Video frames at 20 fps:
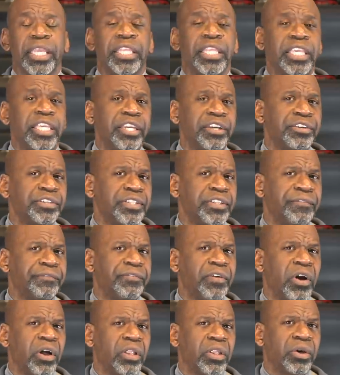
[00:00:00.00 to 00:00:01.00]
In the years that
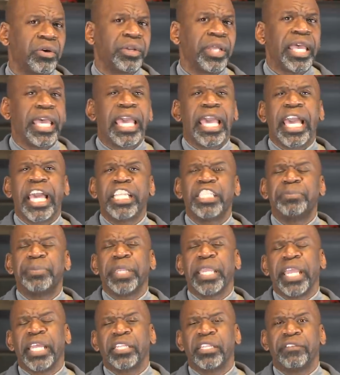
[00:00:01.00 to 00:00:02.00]
followed, Edge
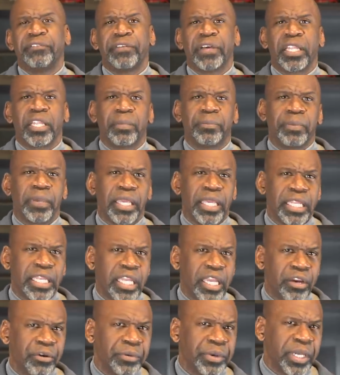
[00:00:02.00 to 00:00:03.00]
began to develop a
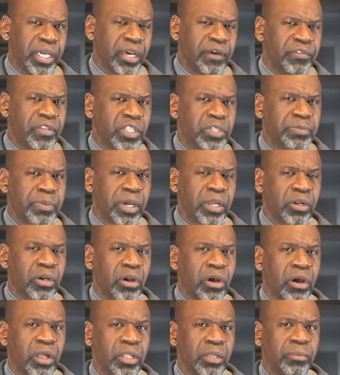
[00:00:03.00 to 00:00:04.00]
narrowing of the spinal
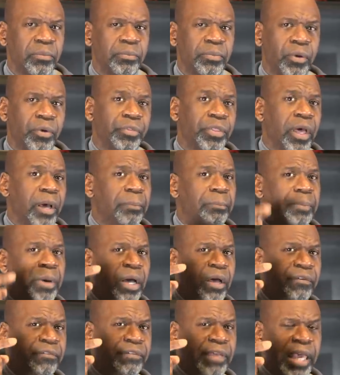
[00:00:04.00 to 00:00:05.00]
column both
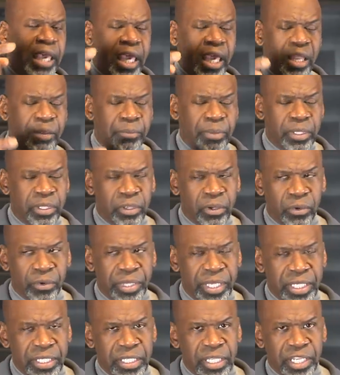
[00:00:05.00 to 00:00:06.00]
above and below
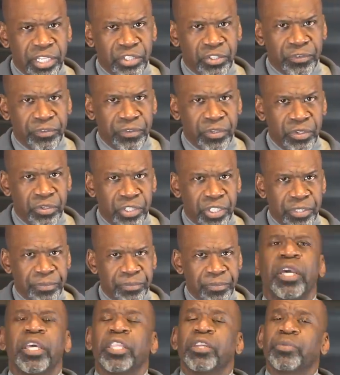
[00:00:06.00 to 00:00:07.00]
his initial
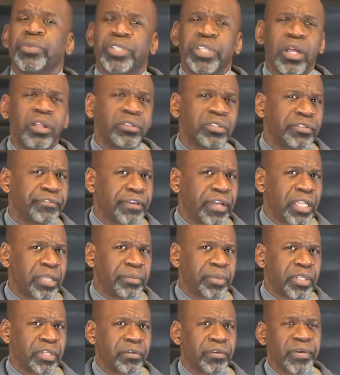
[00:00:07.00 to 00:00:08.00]
fusion. The resultant
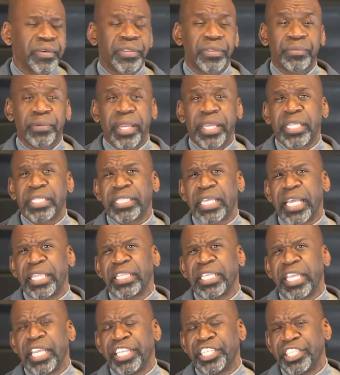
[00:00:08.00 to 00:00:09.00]
development of arthritis
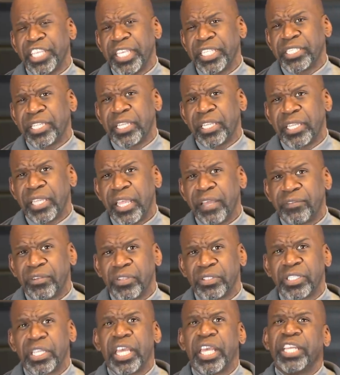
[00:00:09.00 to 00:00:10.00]
at the adjacent
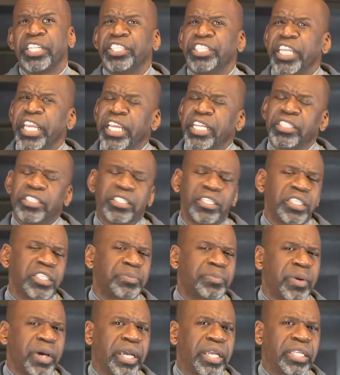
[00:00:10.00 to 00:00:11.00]
levels changed his
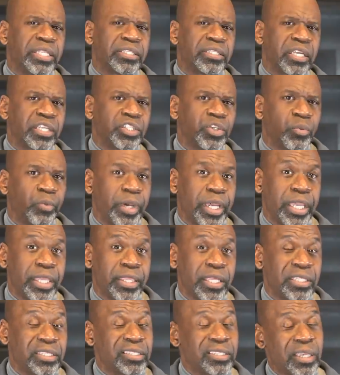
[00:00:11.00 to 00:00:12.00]
spine in such a way
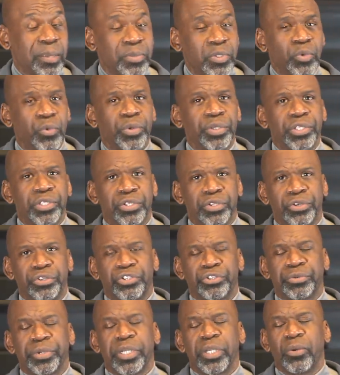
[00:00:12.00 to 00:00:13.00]
that subsequent
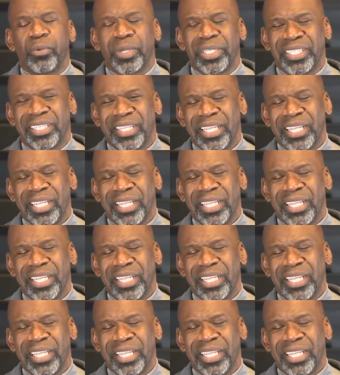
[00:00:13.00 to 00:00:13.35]
surgery was